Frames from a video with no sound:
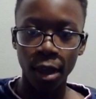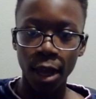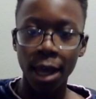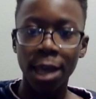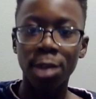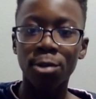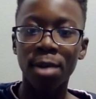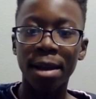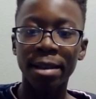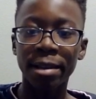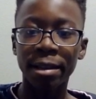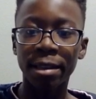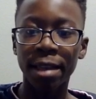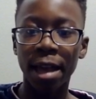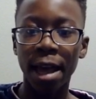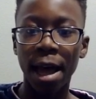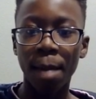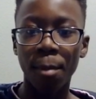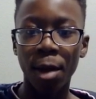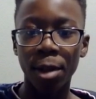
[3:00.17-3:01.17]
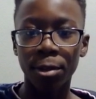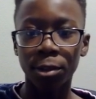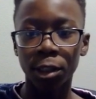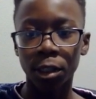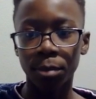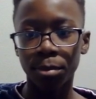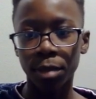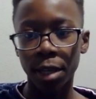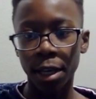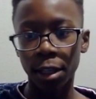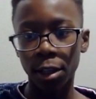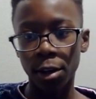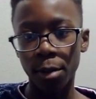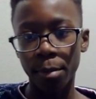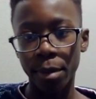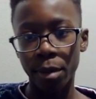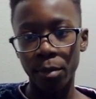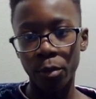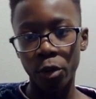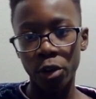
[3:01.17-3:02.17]
So I think that Ahmad should play a little
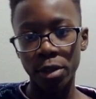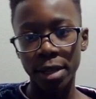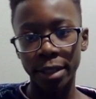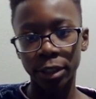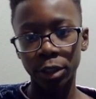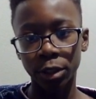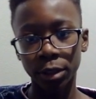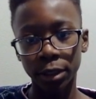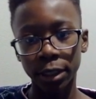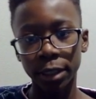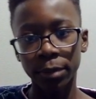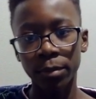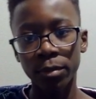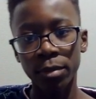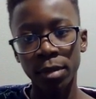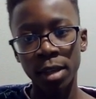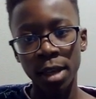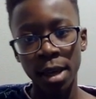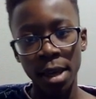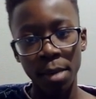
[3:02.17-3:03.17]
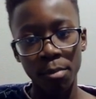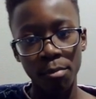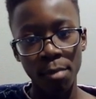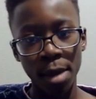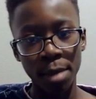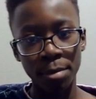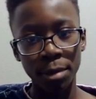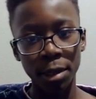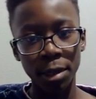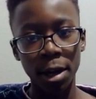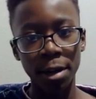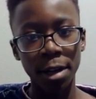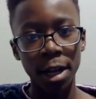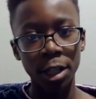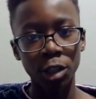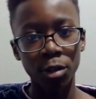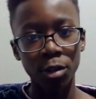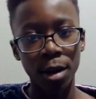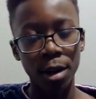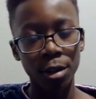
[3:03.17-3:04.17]
bit more centrally. Maybe
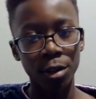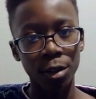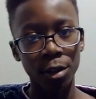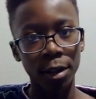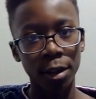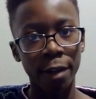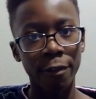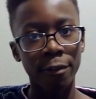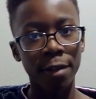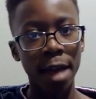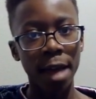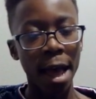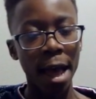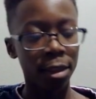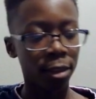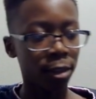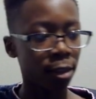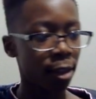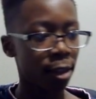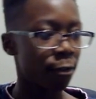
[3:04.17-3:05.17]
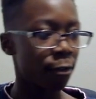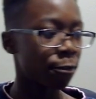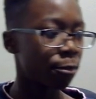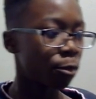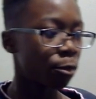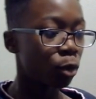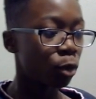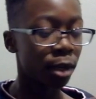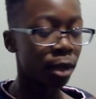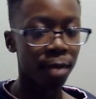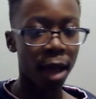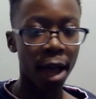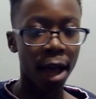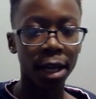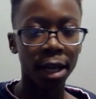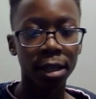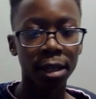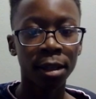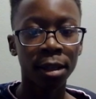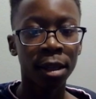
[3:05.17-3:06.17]
Garnacho on the left, at the left wing
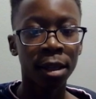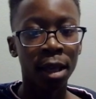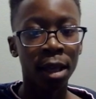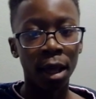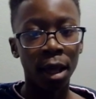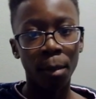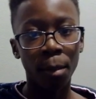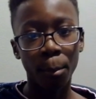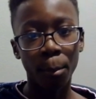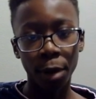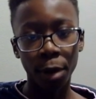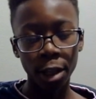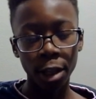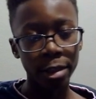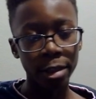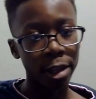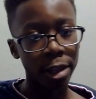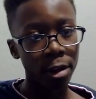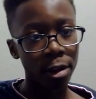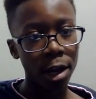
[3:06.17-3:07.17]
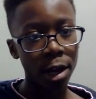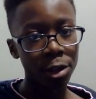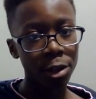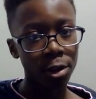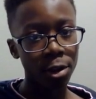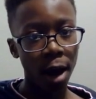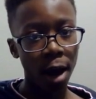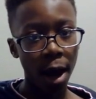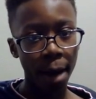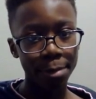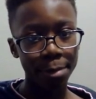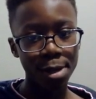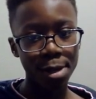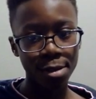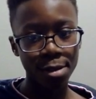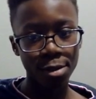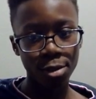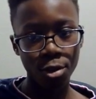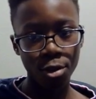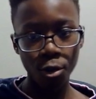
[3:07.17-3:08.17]
back. But there are other
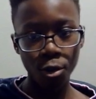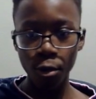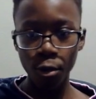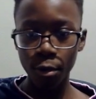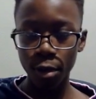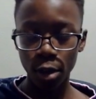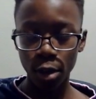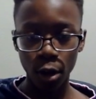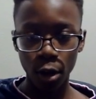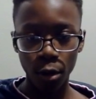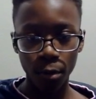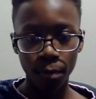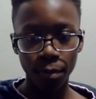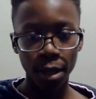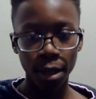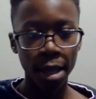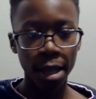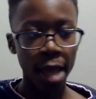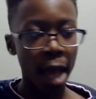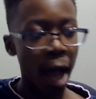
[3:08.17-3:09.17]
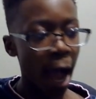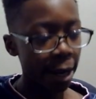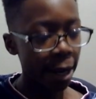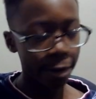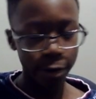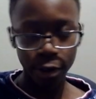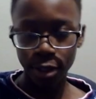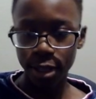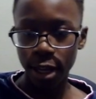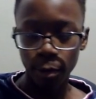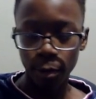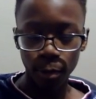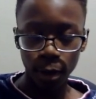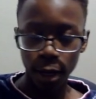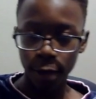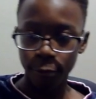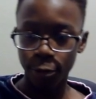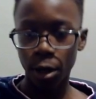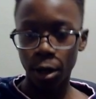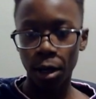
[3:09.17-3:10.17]
options too, so I understand
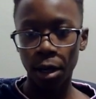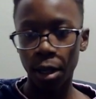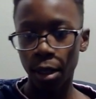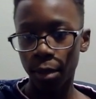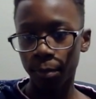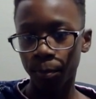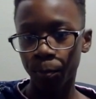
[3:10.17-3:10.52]
whatever